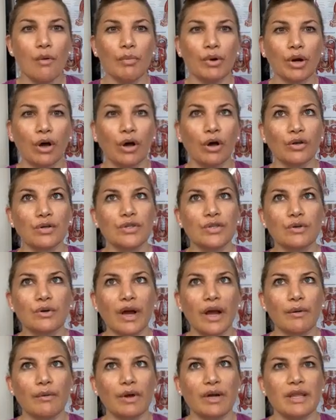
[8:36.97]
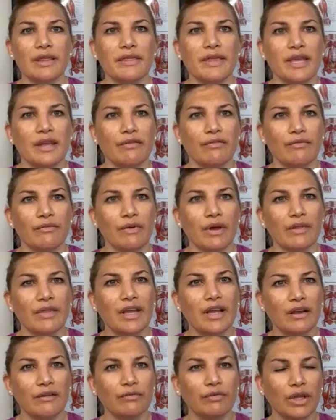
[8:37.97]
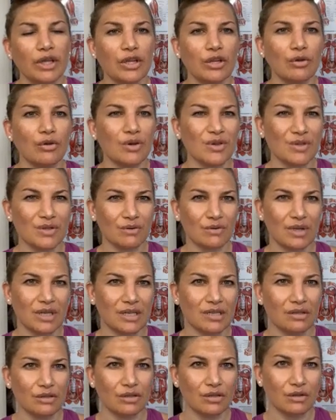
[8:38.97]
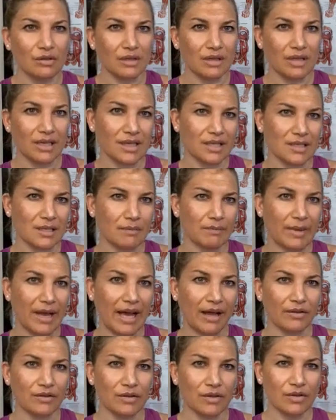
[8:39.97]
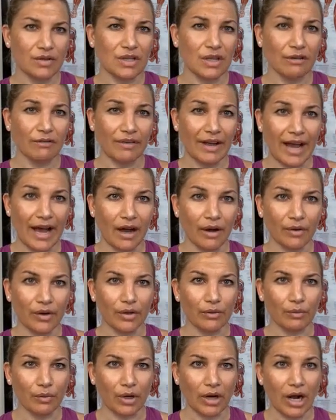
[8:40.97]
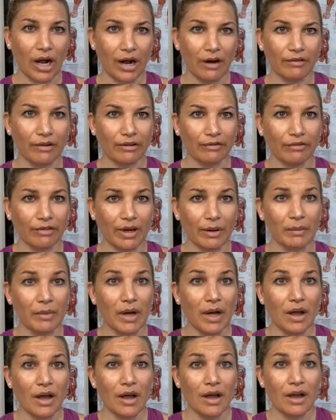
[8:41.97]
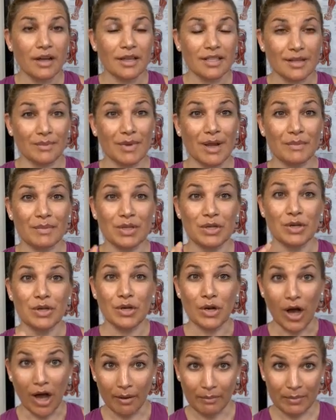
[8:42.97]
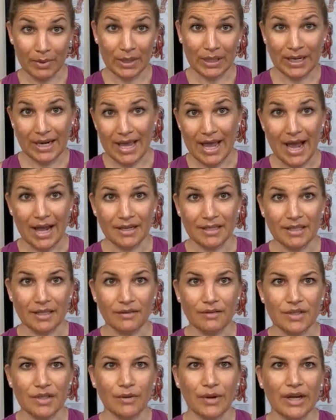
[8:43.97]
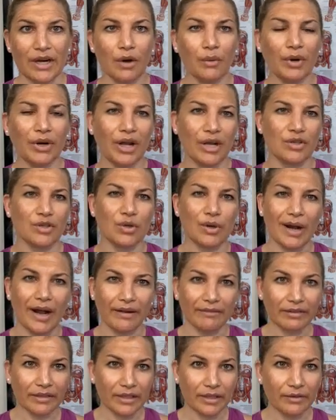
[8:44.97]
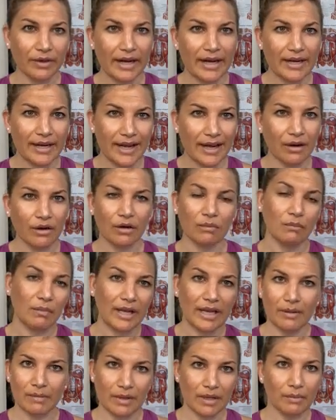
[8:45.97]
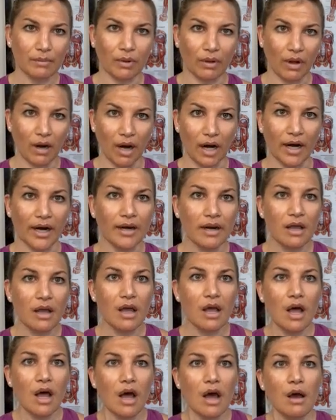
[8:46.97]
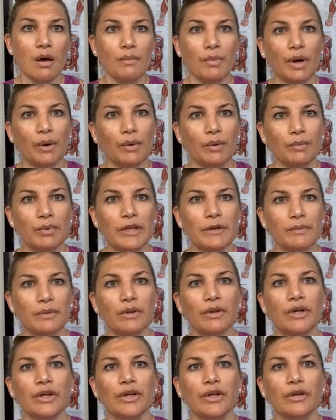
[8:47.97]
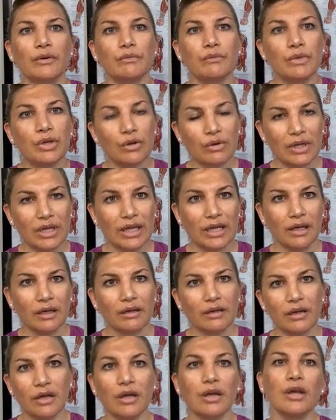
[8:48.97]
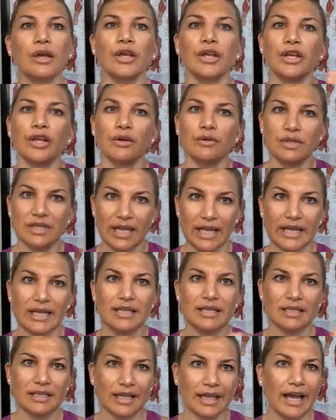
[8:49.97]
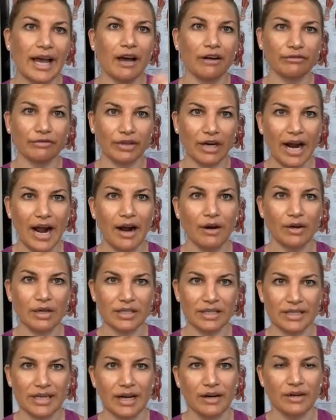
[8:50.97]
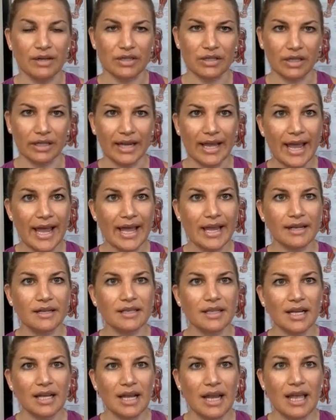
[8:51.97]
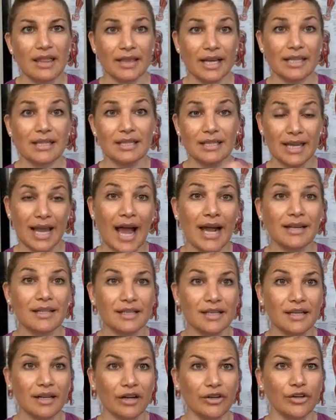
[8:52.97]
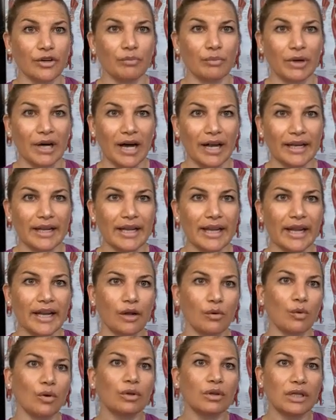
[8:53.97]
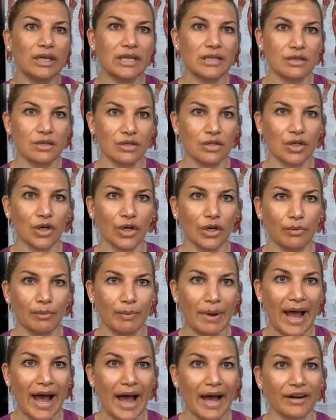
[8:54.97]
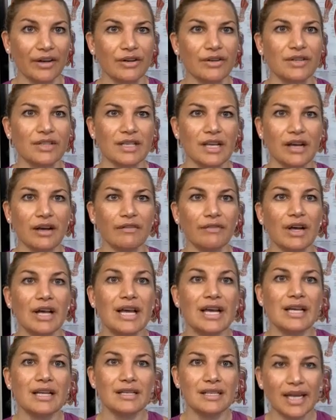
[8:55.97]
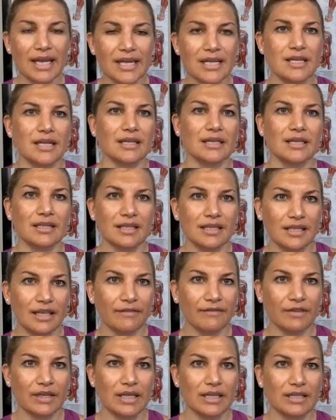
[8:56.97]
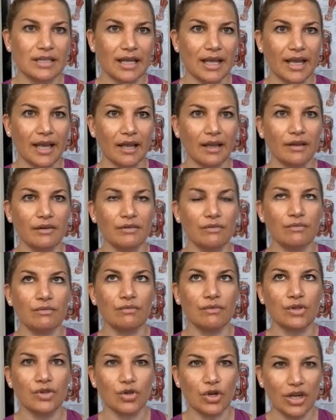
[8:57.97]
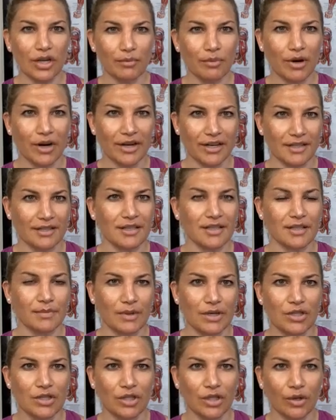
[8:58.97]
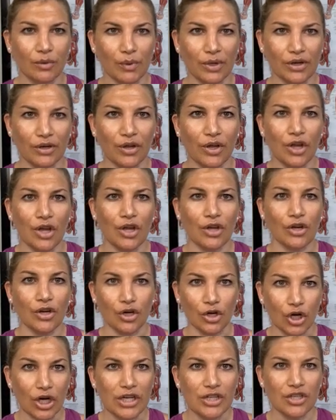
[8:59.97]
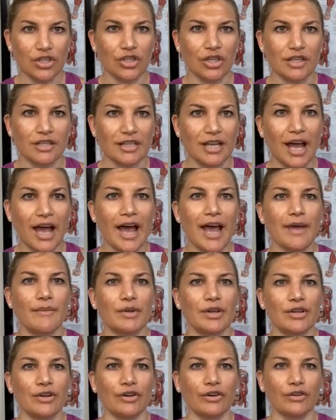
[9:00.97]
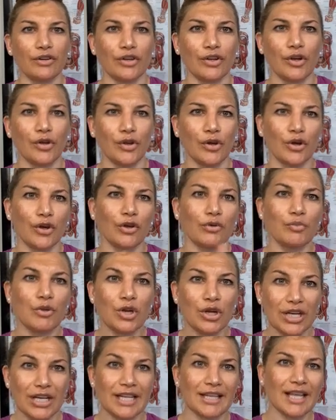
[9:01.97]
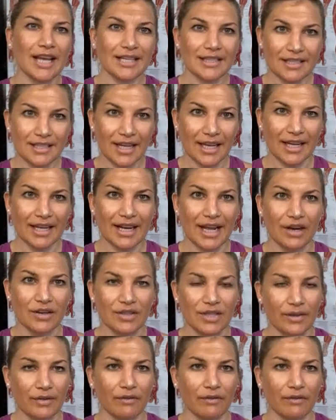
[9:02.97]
But also I want to think of like, you also need to do the things to balance yourself out and recover from sometimes not being active. So I know we're not traveling right now, or many people aren't, but when people are commuting, day in, day out for hours and hours on end, that's taxing on your body, and it will lead to certain patterns of tightness and stiffness. And the tricky part is, especially when you're crunched on time and you're commuting and that's taking hours,